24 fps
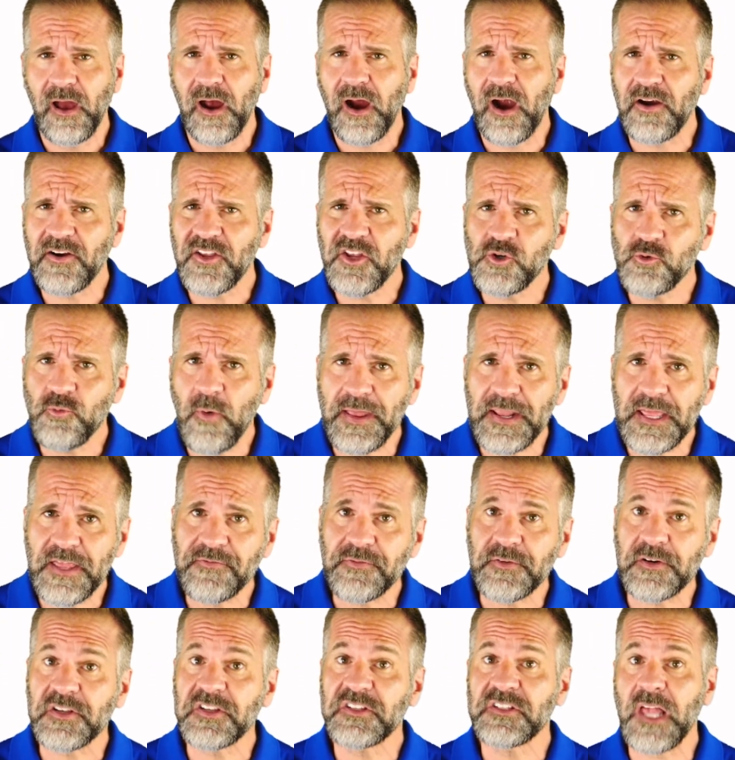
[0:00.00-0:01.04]
Are you ready
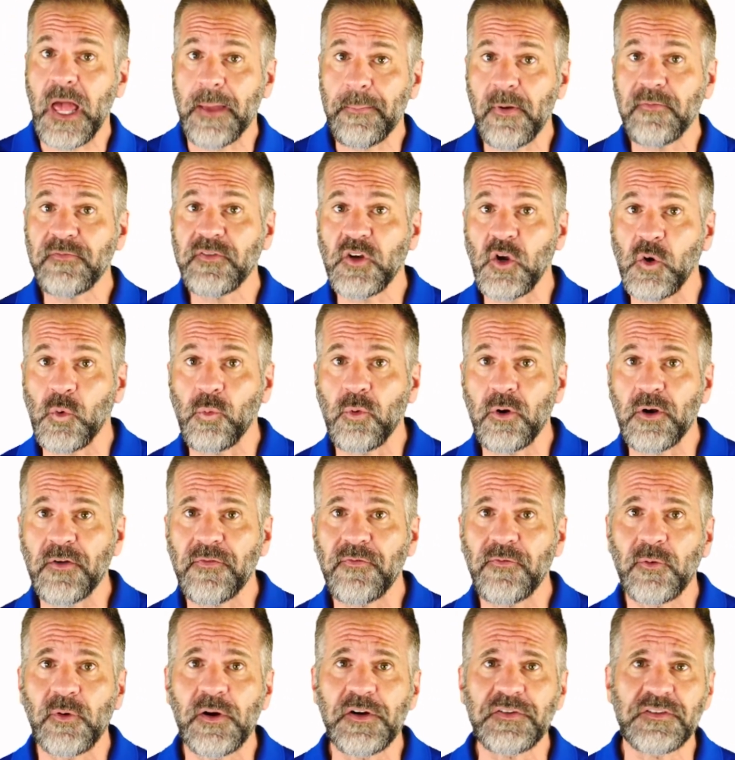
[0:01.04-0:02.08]
for some of your
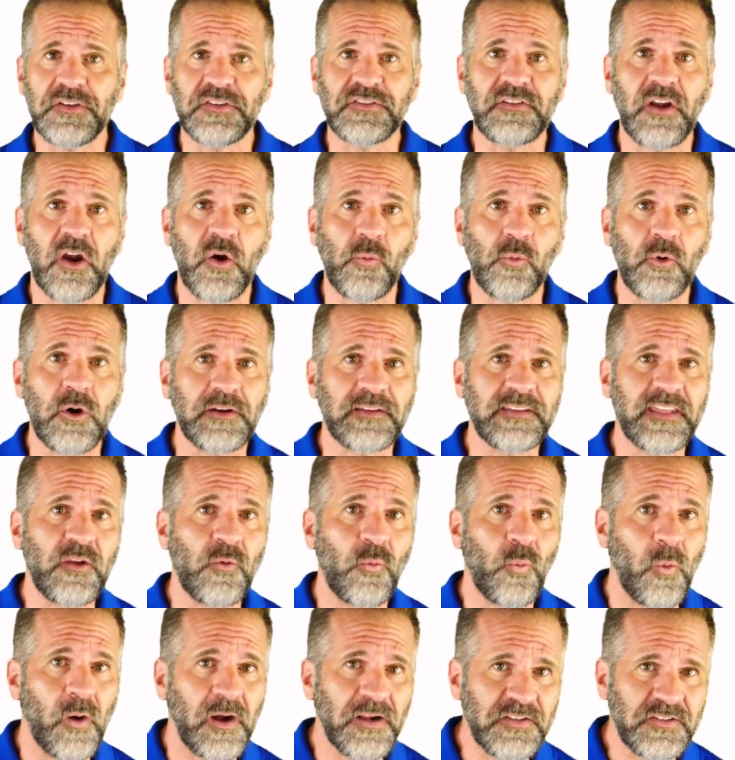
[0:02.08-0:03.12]
workforce to start
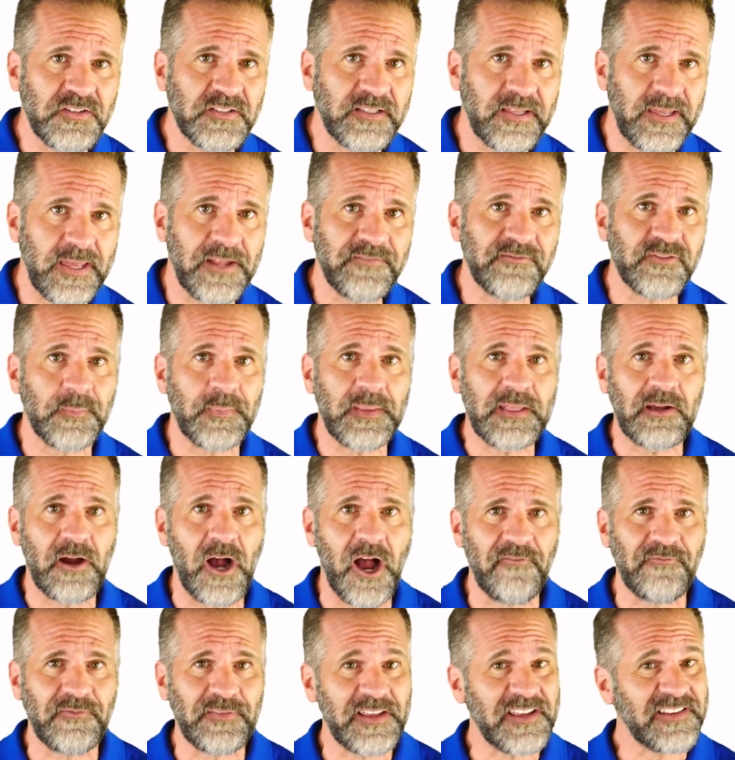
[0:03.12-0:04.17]
working once again from the
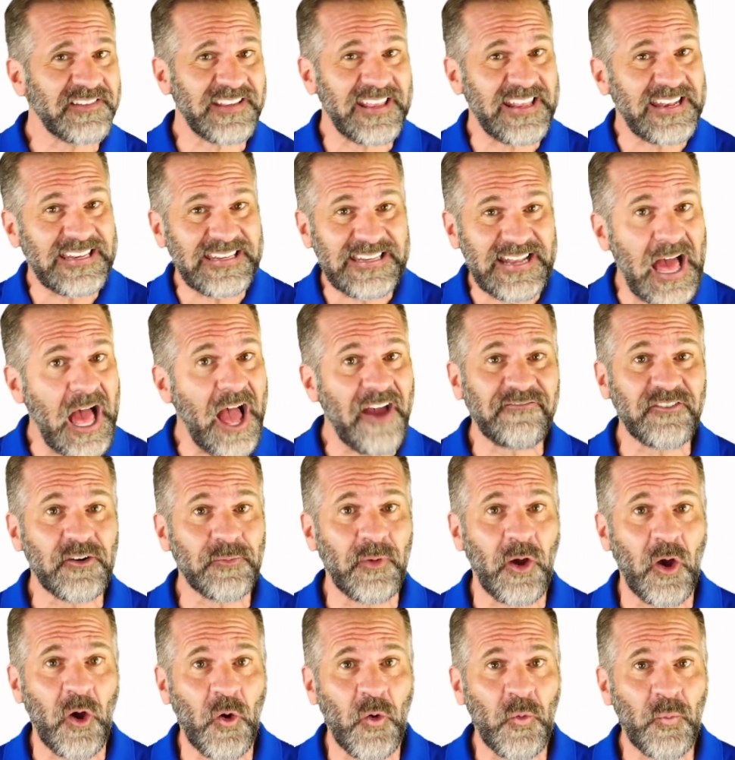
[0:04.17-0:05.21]
office and not from
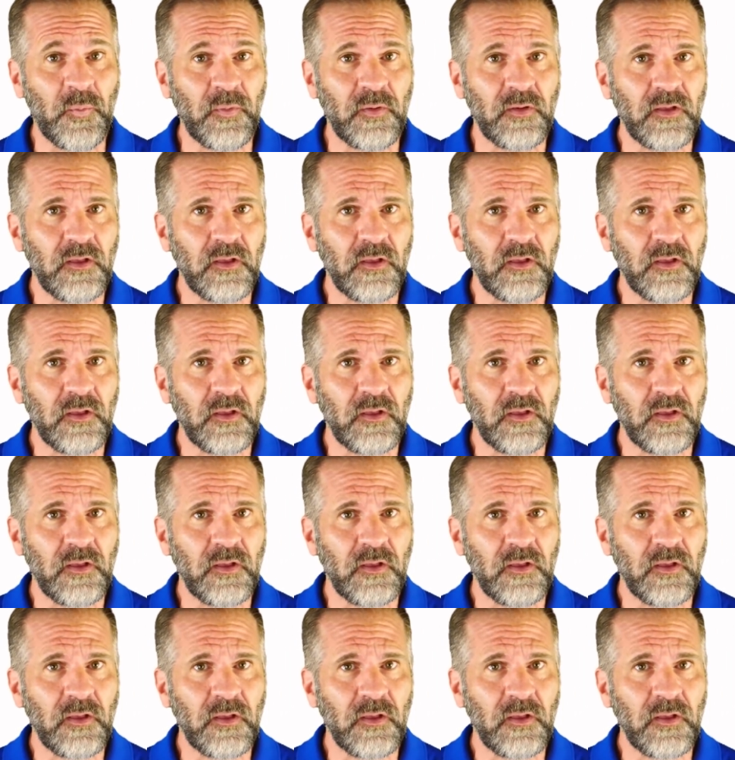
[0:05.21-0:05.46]
home?